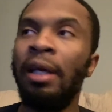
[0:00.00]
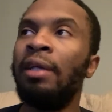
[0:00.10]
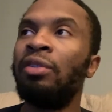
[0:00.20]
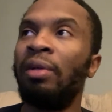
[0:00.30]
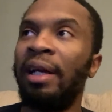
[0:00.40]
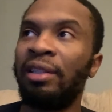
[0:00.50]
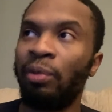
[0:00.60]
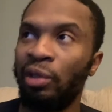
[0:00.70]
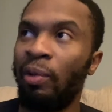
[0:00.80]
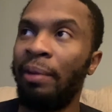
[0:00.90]
So that's the
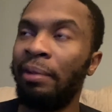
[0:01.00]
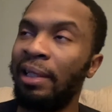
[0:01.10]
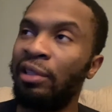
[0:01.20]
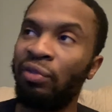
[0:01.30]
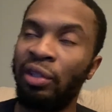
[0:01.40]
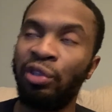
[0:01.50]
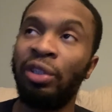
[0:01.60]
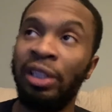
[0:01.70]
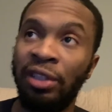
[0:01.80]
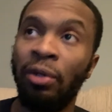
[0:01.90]
reason why Relentless Finisher
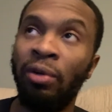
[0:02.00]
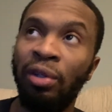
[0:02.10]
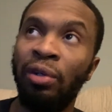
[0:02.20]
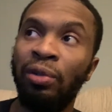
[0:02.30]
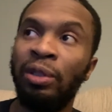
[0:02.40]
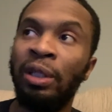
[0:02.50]
is on gold.